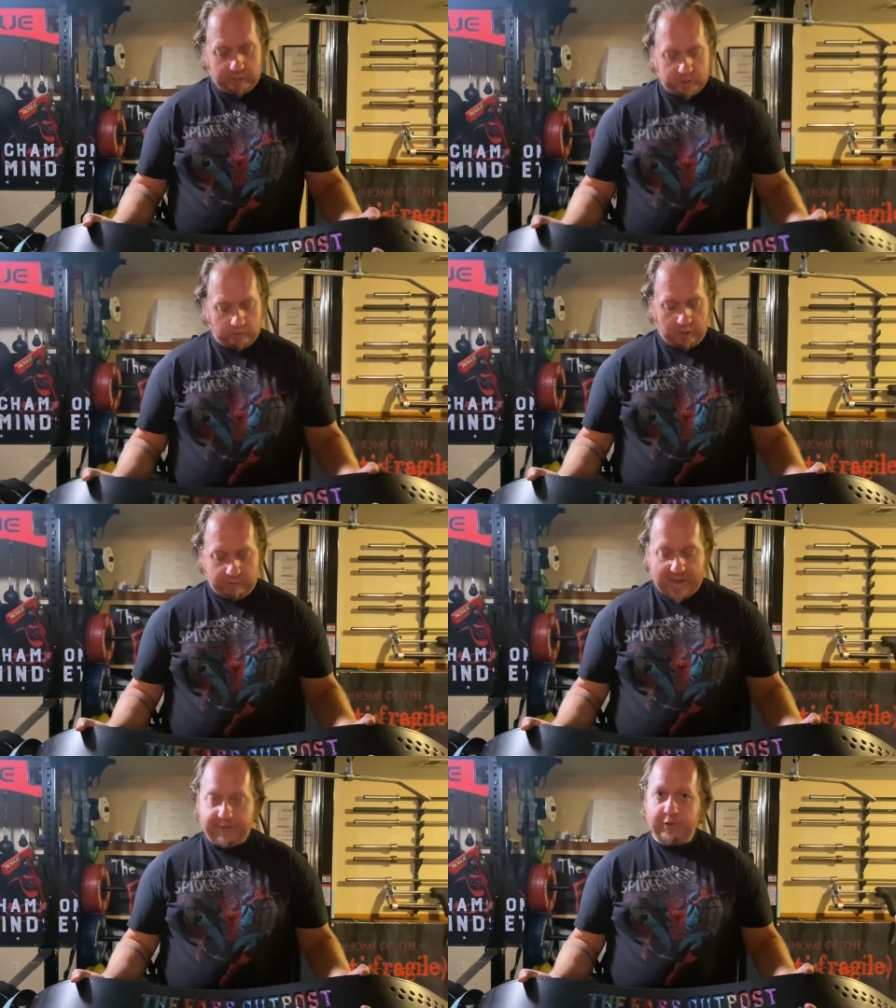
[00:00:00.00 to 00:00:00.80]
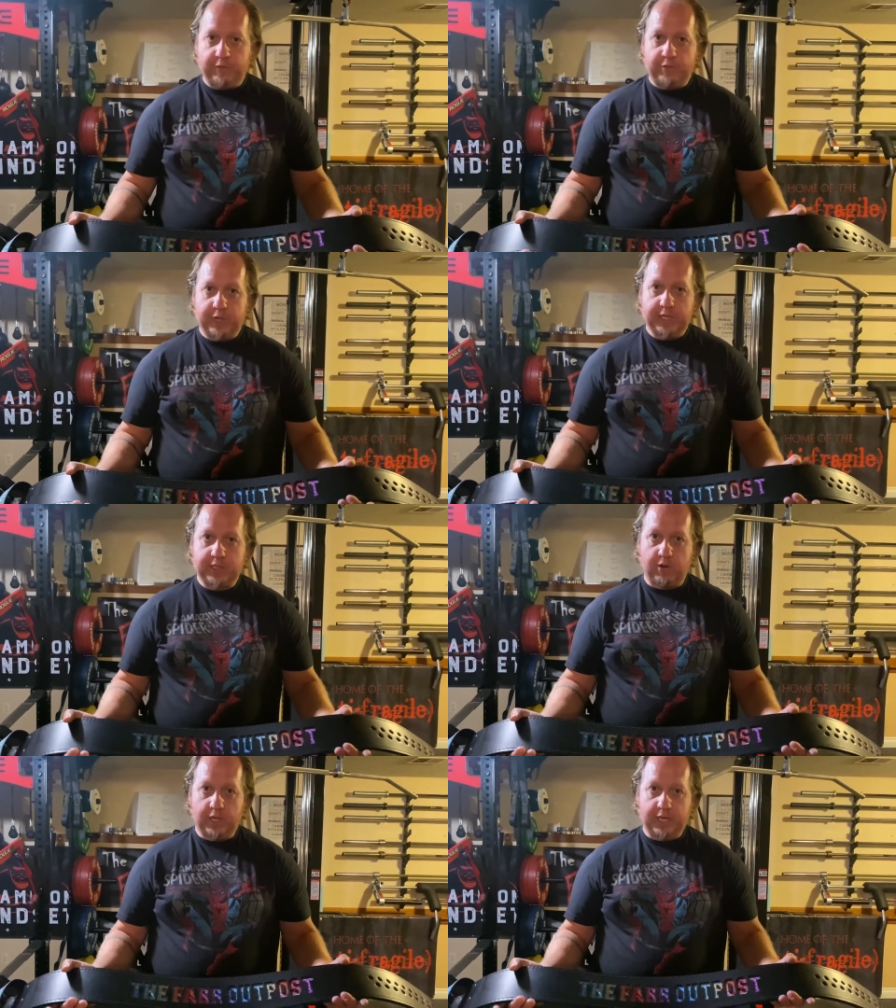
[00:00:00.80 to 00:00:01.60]
to do a raffle for this
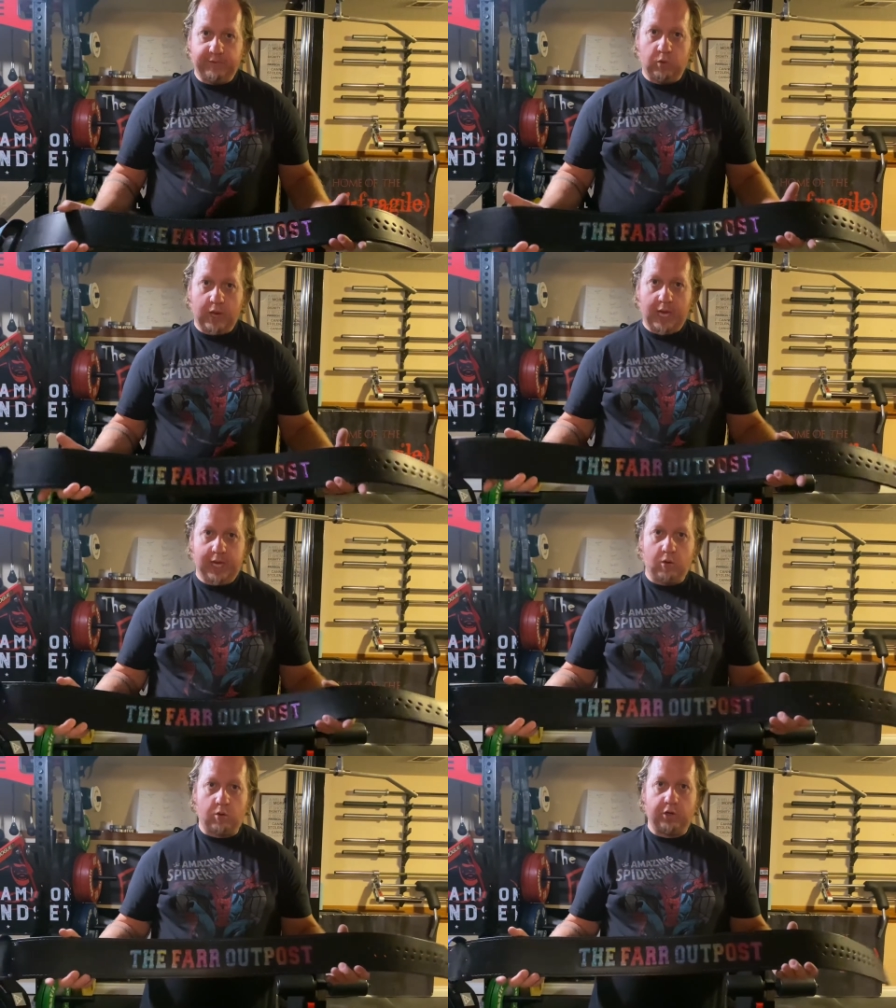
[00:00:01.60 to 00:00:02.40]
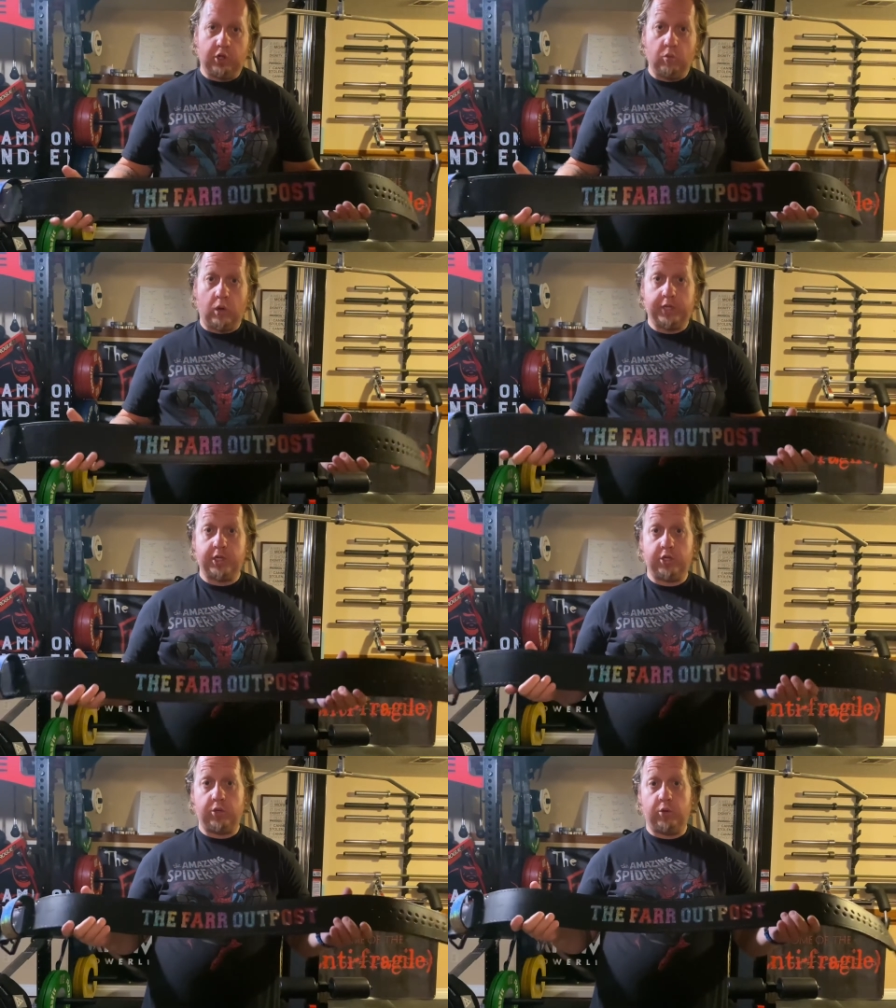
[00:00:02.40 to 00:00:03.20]
or a giveaway, or do you want to
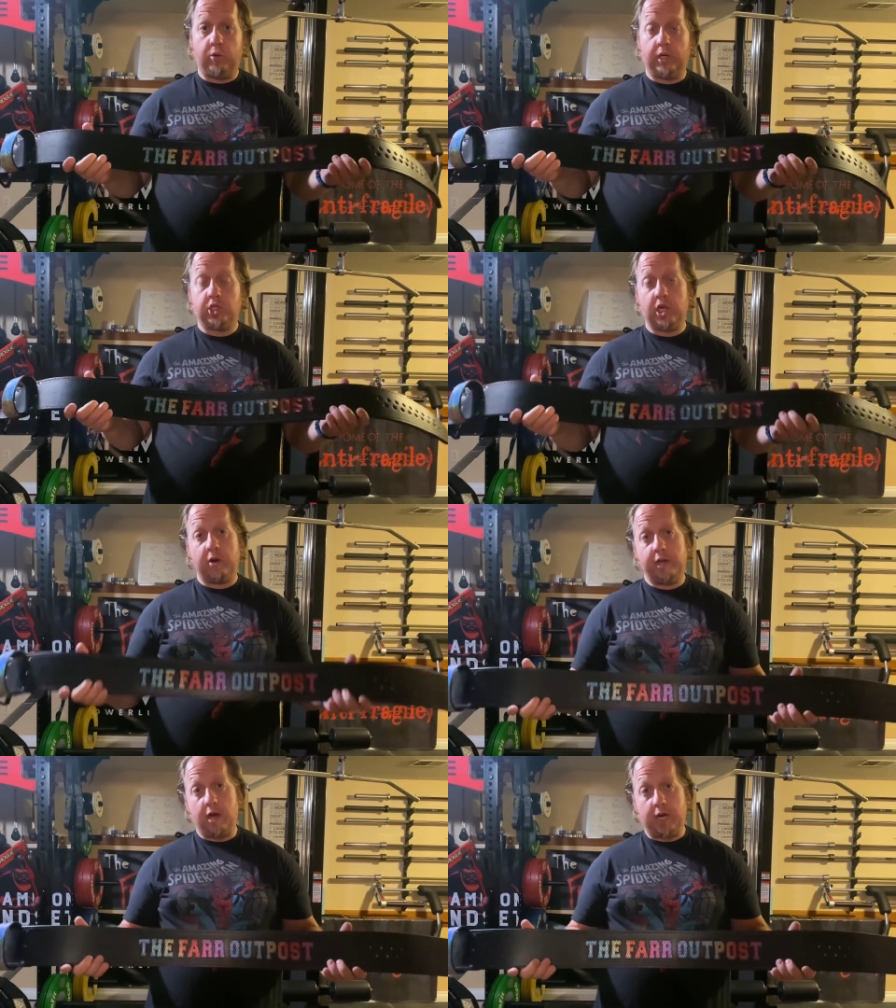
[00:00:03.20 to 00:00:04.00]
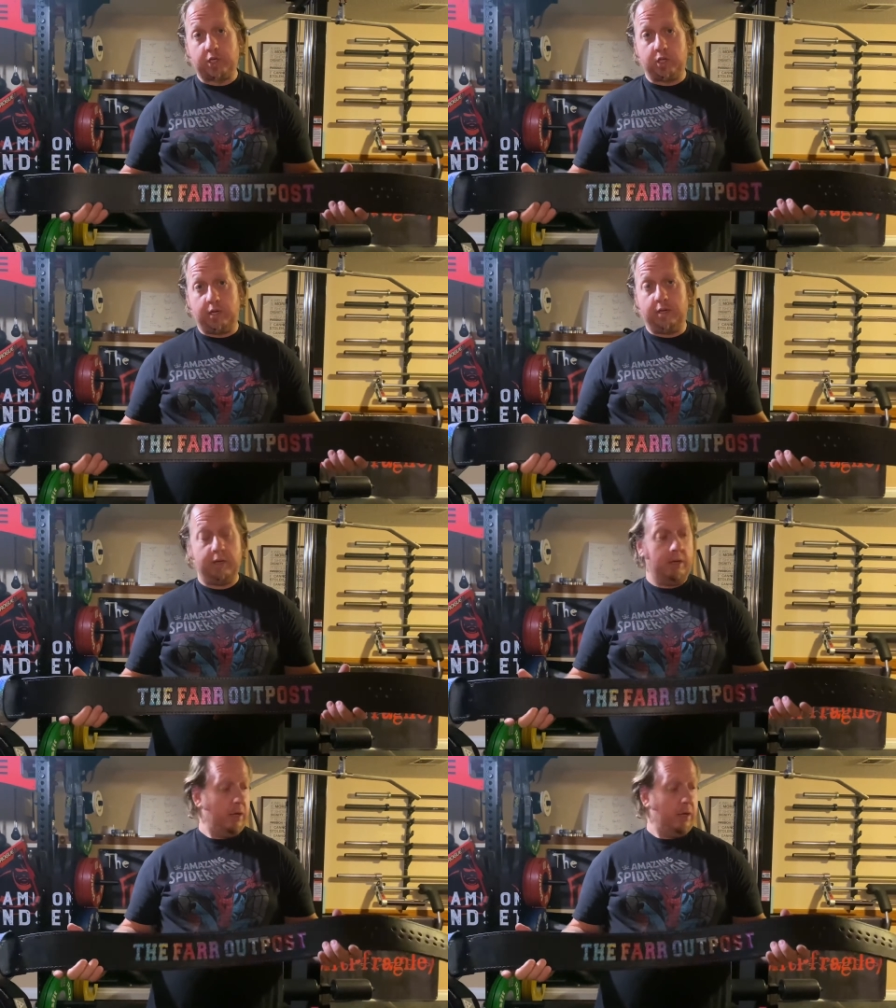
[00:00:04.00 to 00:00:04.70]
do a charity auction?